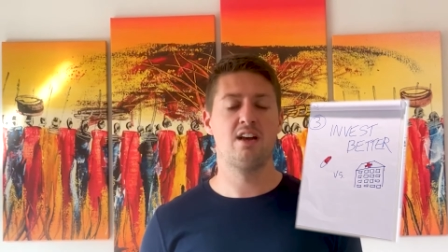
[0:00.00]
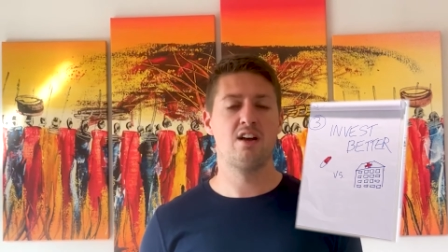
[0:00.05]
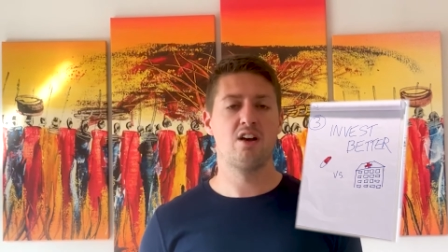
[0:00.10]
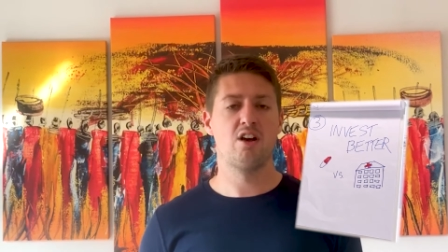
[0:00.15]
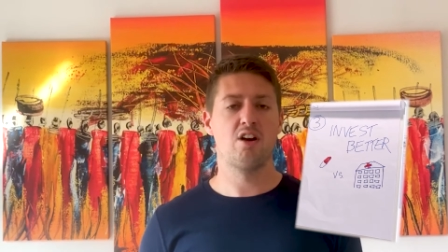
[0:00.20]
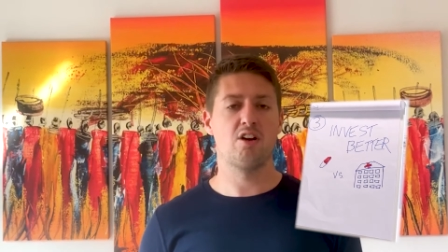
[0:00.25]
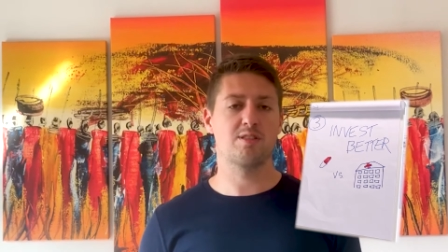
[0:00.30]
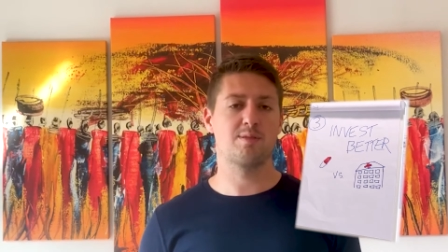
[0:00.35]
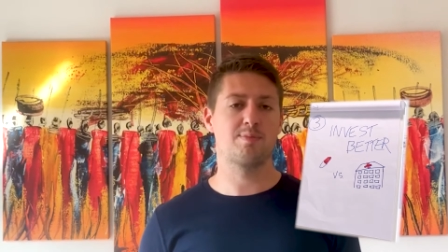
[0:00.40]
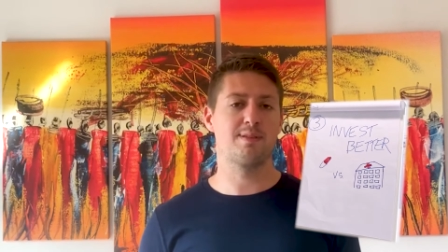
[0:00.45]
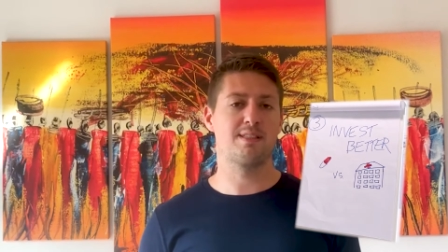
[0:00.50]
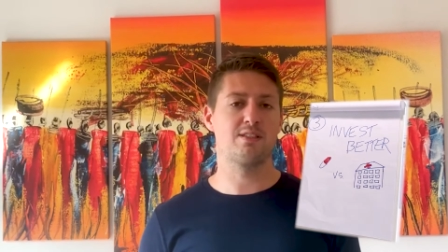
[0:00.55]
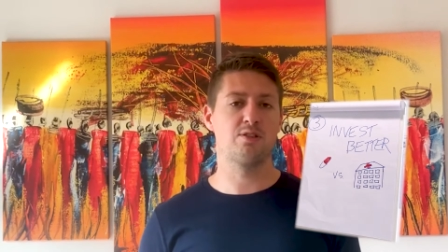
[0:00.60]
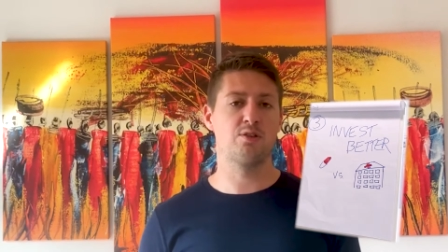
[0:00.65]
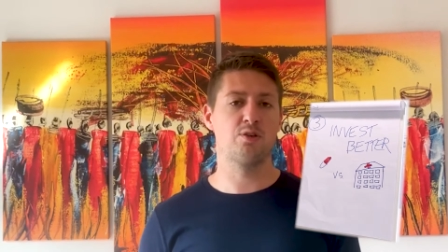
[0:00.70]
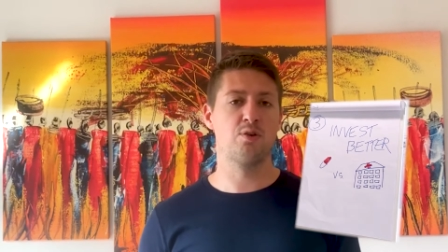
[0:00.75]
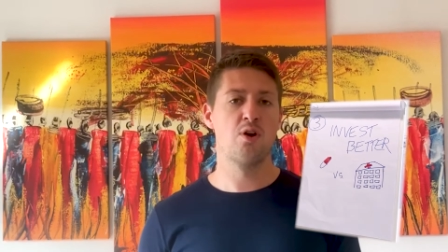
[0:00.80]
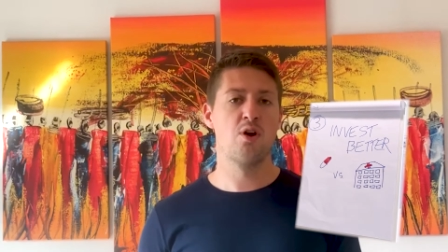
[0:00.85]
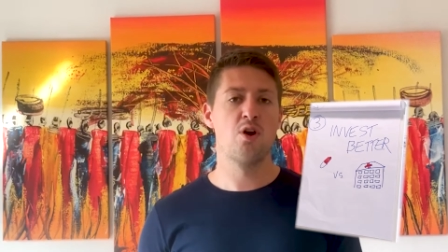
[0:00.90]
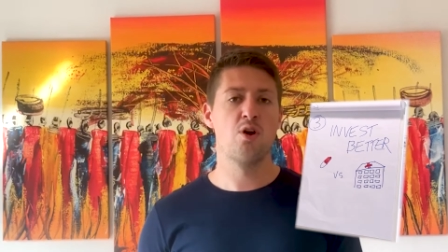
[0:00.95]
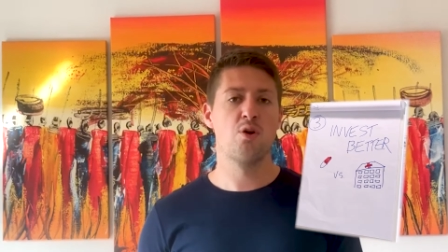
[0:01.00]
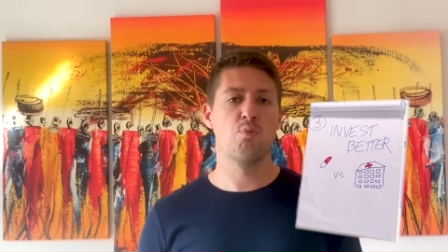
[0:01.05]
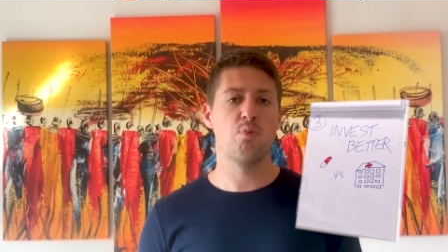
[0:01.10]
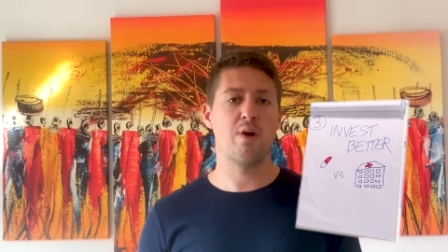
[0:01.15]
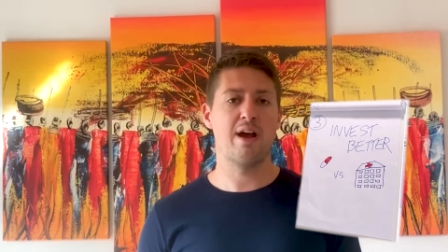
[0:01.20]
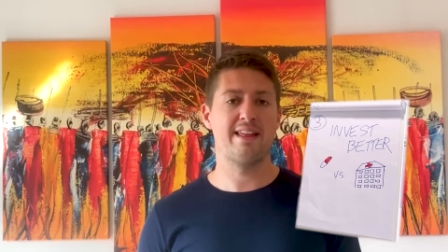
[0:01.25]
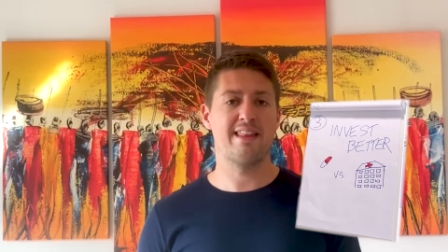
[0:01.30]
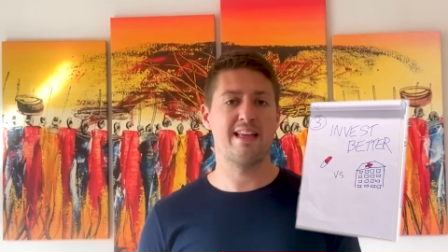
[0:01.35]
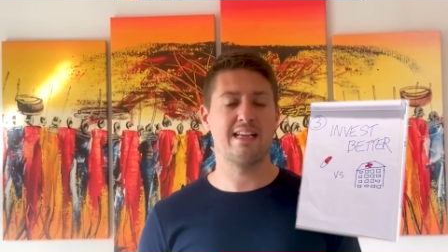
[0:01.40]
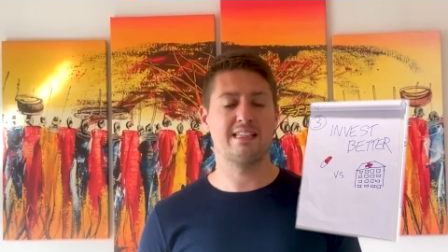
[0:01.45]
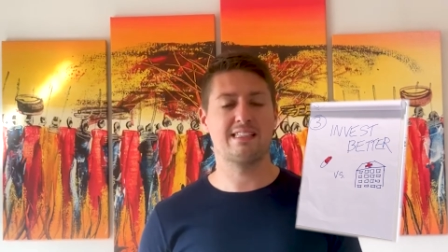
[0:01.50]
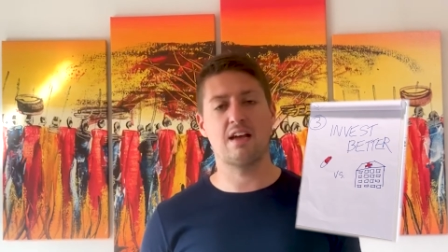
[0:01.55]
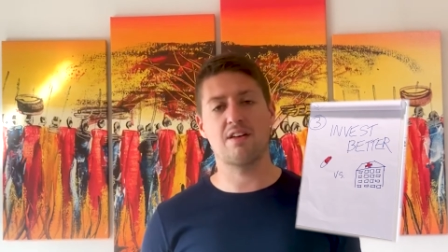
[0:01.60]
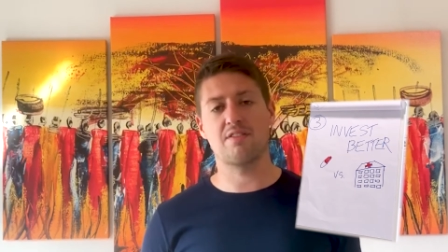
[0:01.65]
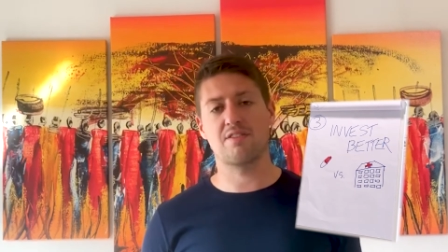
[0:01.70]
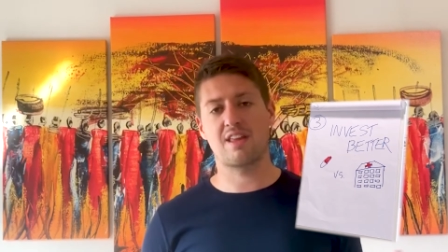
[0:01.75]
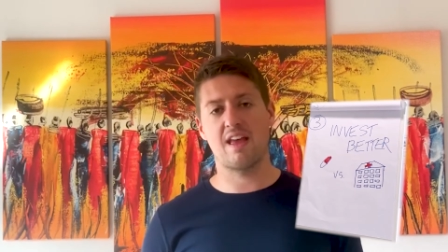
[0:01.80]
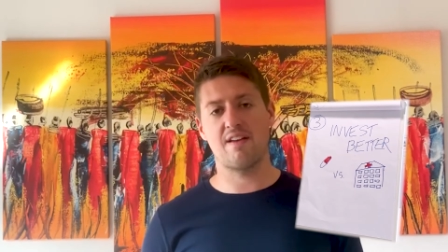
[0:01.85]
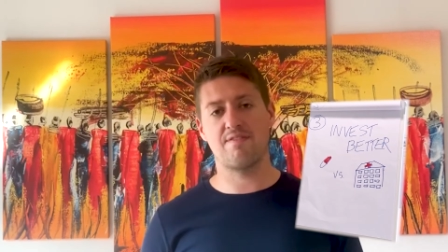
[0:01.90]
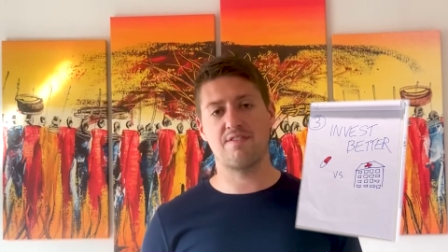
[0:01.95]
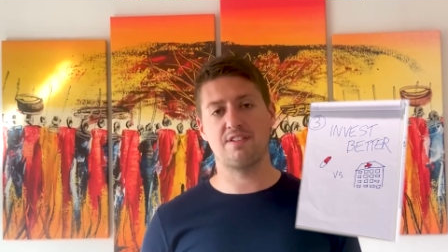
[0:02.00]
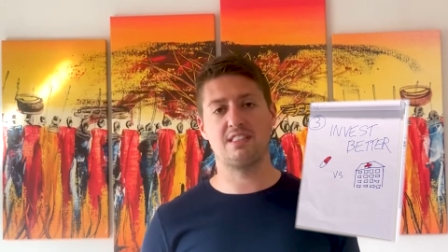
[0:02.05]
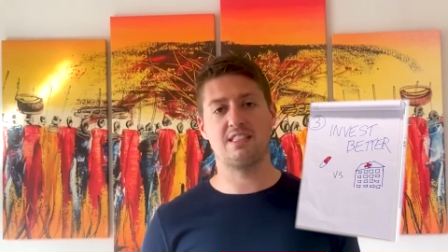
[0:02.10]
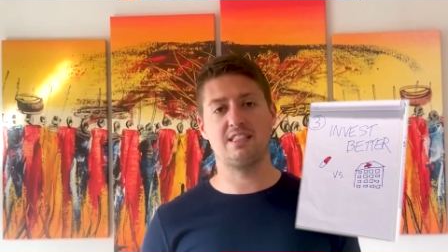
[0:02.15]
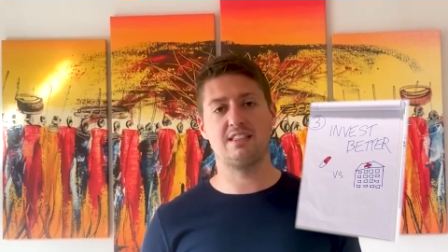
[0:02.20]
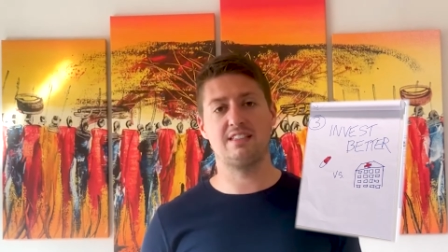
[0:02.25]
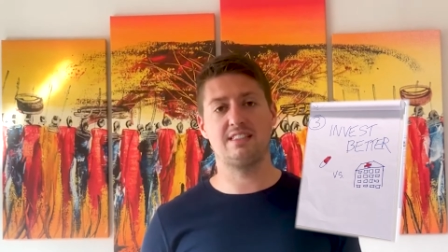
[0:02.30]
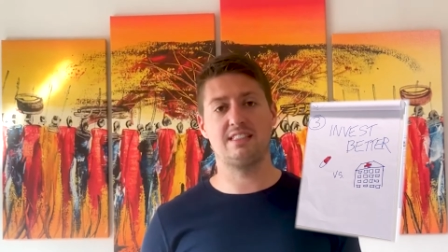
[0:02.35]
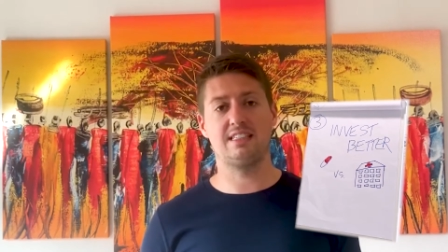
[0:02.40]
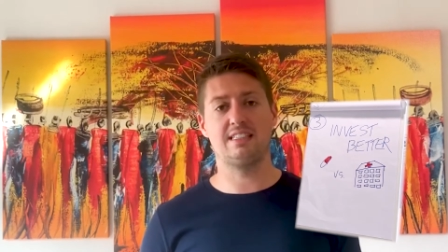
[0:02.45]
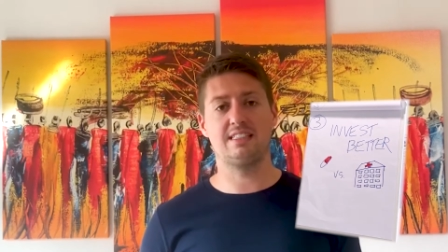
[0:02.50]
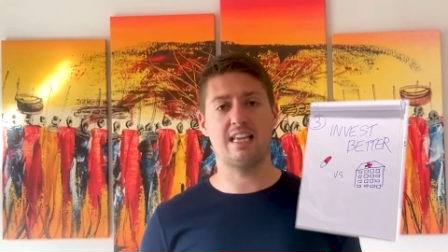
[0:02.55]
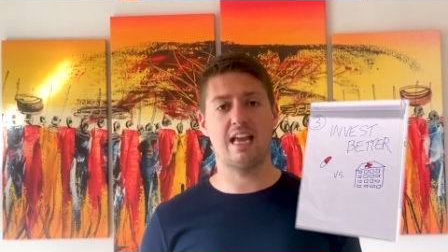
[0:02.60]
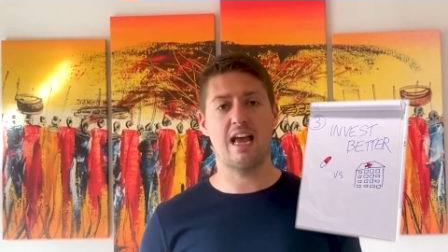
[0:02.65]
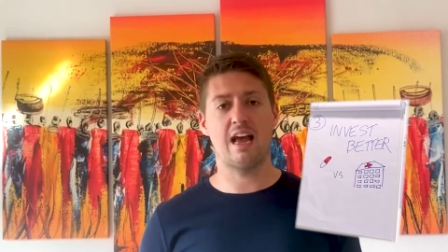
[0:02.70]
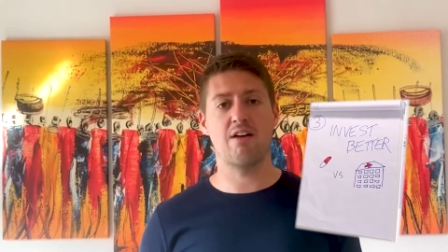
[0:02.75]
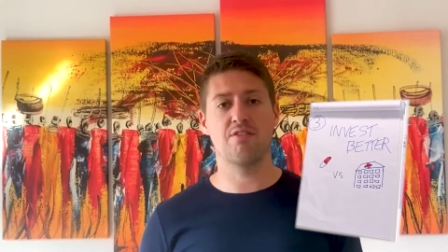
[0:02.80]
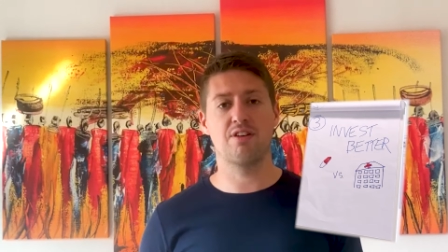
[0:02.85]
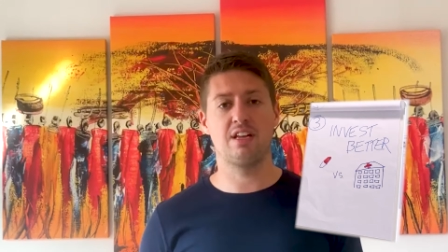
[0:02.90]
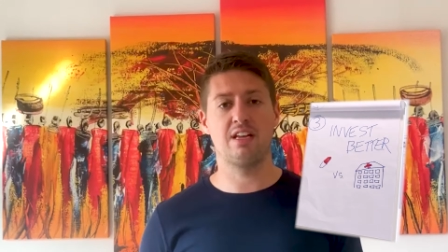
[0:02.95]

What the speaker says: hospital where there's healthcare facilities out